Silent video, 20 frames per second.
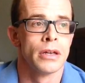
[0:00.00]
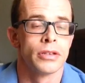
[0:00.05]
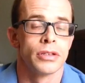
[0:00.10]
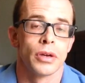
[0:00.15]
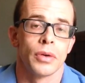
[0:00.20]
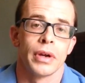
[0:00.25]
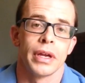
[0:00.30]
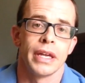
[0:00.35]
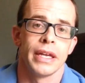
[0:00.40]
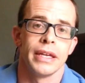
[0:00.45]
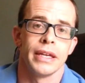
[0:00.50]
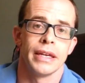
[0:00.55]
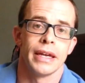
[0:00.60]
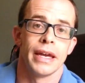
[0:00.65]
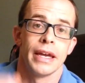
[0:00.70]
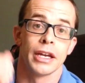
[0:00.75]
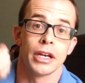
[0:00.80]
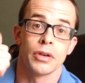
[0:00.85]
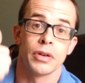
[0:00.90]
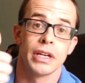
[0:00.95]
So he
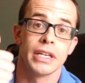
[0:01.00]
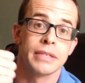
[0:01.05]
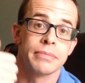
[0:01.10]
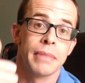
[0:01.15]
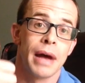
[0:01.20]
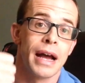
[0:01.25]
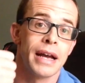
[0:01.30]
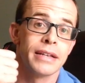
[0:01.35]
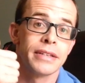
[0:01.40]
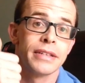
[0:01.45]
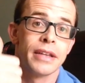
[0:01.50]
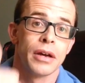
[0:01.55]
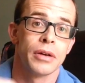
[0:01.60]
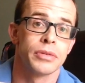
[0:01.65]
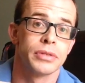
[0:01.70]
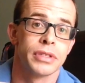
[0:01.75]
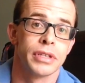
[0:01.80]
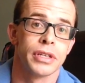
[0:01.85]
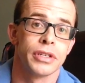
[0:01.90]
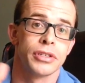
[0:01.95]
increased my
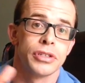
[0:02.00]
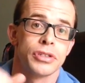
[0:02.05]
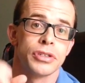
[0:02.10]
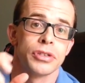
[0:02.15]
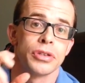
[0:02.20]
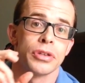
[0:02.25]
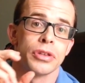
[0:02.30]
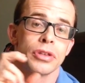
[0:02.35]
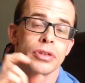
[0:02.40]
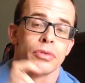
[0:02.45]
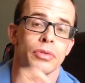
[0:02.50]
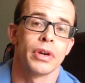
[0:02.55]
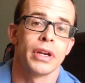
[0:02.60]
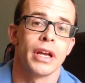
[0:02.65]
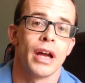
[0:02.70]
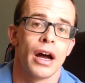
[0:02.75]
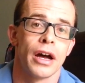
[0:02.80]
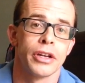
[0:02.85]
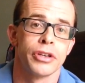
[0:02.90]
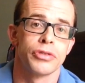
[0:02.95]
dosage to
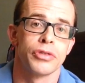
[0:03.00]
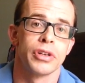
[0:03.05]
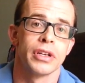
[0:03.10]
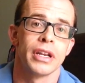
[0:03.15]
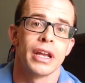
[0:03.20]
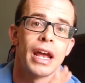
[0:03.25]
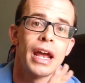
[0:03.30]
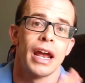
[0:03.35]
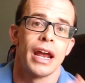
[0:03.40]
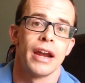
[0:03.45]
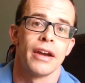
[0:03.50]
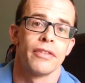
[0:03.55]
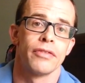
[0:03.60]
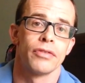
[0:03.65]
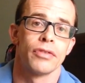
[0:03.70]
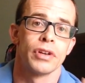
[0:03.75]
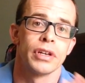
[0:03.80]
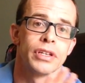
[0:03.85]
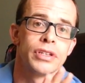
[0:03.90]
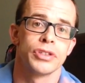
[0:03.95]
300
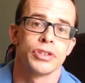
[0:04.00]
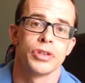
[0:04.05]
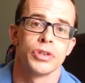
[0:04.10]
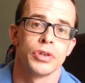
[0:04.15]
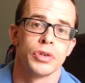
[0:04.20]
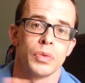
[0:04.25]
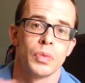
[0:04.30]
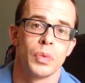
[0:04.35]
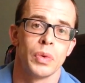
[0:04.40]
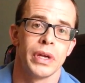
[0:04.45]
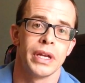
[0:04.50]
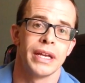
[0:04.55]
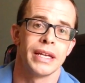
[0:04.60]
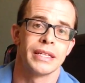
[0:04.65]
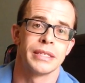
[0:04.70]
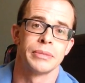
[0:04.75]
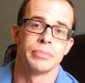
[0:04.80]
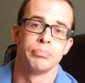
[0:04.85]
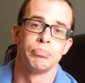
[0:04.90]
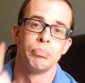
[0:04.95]
every 2
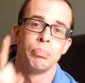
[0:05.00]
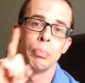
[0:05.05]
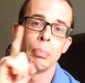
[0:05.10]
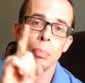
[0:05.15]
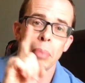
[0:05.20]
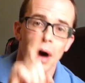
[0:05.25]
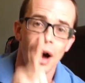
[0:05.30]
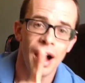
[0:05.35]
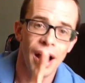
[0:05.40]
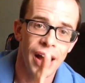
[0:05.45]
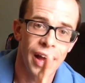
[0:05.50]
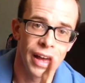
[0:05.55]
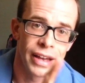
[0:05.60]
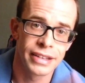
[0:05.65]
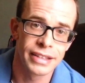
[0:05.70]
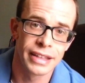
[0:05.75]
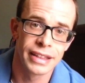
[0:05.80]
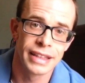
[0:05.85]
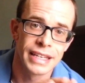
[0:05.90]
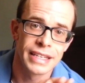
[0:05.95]
weeks.
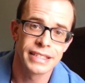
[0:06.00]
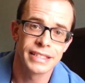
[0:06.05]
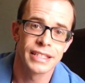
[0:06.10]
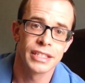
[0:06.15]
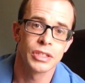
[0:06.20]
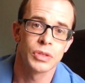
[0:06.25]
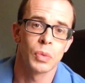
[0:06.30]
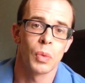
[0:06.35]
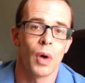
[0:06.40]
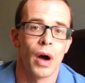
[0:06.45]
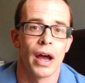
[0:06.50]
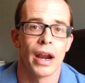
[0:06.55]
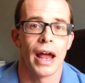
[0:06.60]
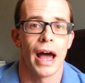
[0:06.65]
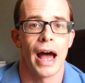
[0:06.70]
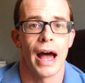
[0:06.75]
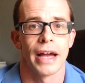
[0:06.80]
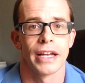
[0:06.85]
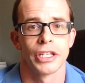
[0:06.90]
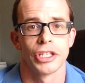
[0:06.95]
But this is what
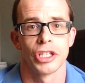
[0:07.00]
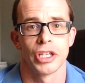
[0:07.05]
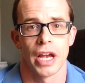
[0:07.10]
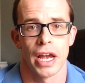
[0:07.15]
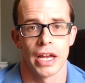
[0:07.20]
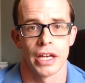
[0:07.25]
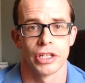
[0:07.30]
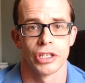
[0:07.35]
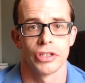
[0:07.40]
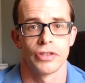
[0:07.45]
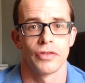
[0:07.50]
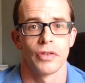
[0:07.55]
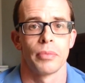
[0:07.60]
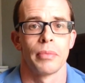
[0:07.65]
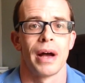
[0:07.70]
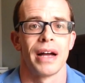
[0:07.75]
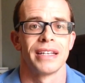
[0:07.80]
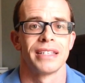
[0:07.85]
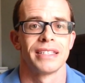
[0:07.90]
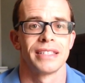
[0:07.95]
I changed for
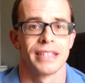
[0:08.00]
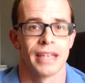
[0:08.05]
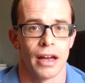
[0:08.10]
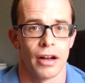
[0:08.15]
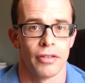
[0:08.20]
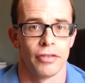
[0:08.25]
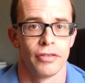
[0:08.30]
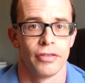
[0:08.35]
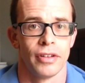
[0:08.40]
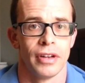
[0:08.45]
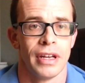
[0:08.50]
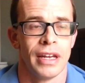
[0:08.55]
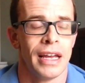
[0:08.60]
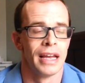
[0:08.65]
myself.